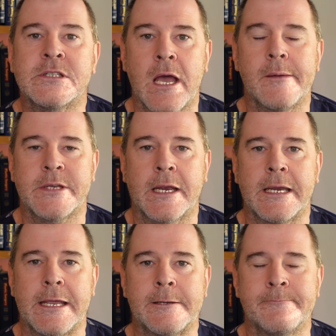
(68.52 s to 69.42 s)
type
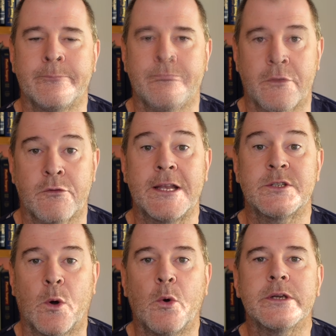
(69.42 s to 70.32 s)
technique. Threads
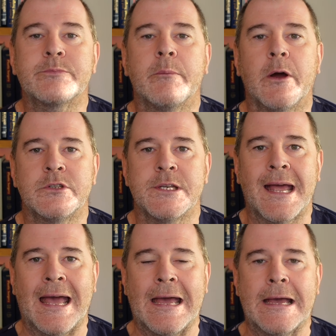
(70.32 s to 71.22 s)
were always promoted
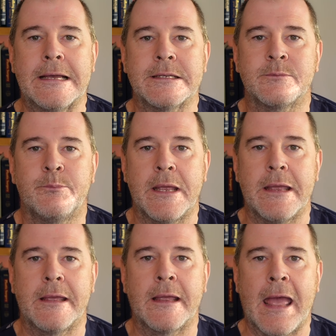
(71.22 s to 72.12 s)
as
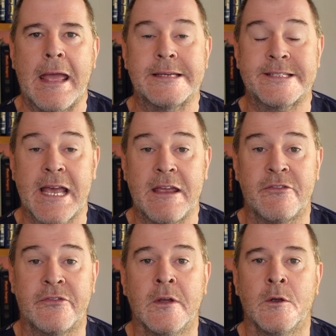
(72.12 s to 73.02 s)
being a
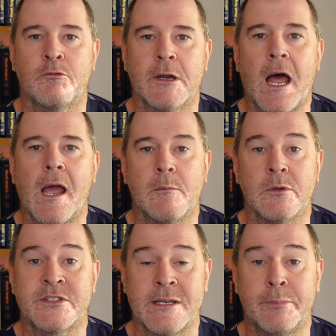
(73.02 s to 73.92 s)
safe,
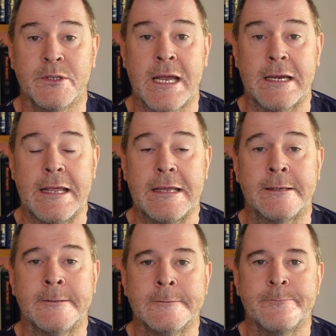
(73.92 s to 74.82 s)
reliable, simple
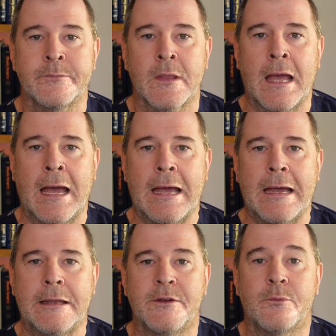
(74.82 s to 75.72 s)
technique.
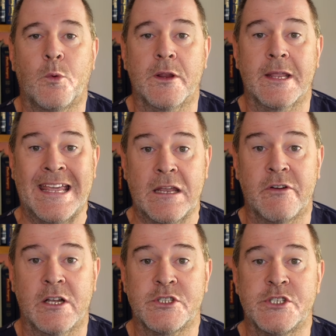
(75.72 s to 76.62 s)
And one of the key
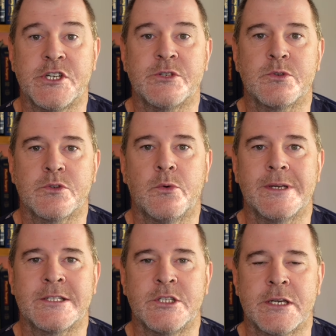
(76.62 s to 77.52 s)
advantages was
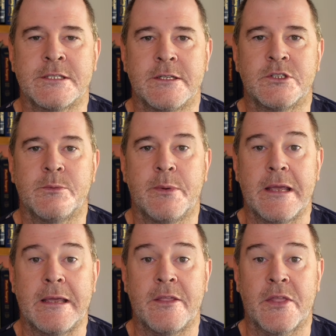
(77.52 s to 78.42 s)
always suggested to
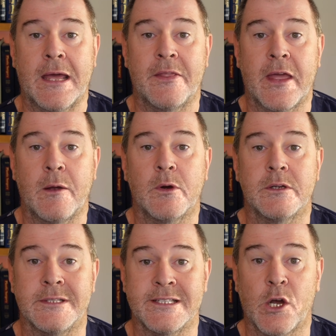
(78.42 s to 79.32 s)
be that they were
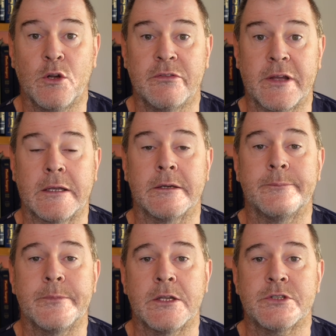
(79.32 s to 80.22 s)
dissolving,
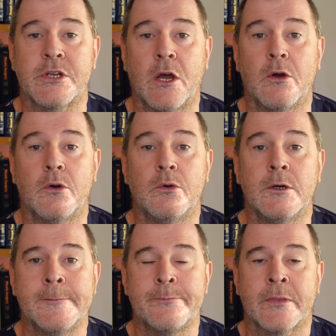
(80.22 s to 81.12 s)
and so
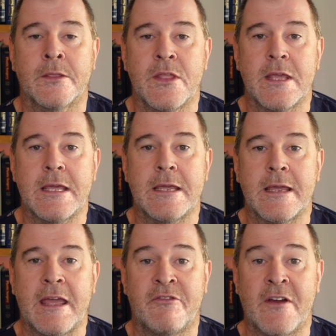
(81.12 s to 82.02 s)
the
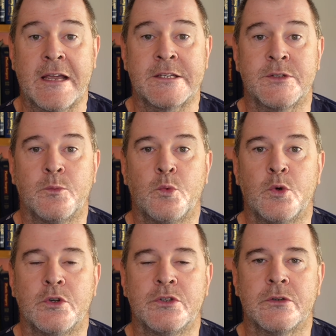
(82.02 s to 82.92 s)
effect
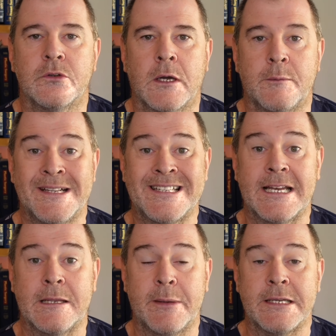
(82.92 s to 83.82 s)
would
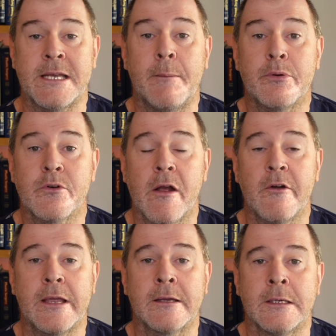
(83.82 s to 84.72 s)
admittedly be
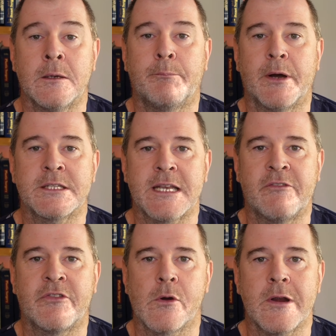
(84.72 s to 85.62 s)
temporary, but
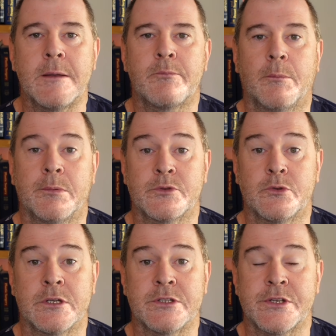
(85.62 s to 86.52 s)
if there were any problems
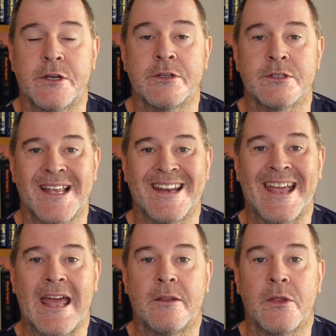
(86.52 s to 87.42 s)
or concerns, then
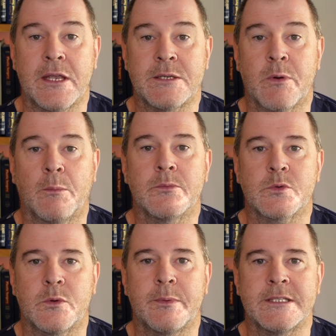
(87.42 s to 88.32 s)
again these problems
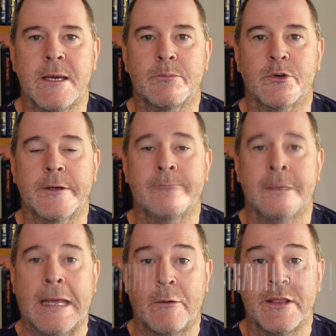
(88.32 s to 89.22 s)
would be temporary.
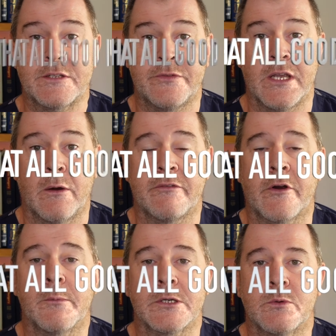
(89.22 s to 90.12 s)
Now in this video I
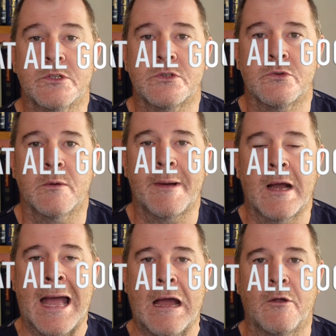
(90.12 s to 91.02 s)
very much want to talk about
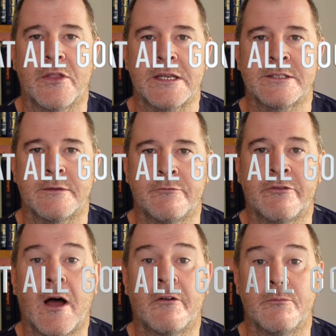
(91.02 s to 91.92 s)
how this,
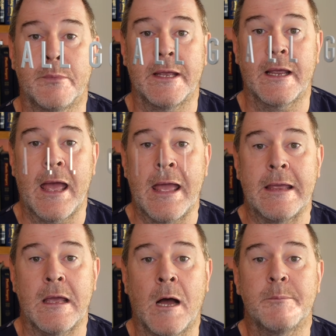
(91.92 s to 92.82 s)
far from being
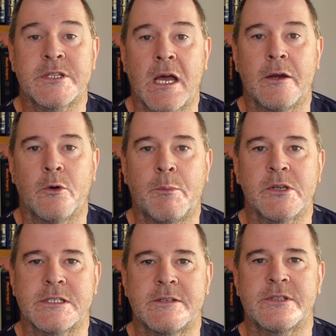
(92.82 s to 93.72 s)
a upside or
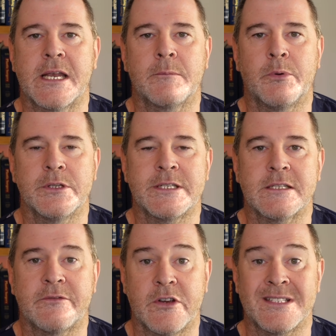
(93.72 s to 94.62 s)
positive selling point, is
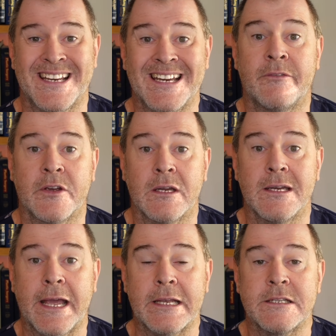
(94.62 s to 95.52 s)
a very significant
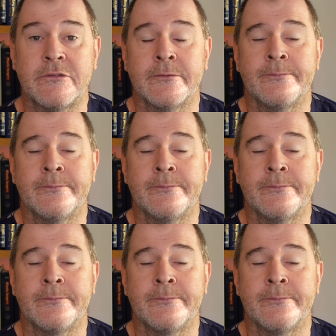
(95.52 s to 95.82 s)
negative,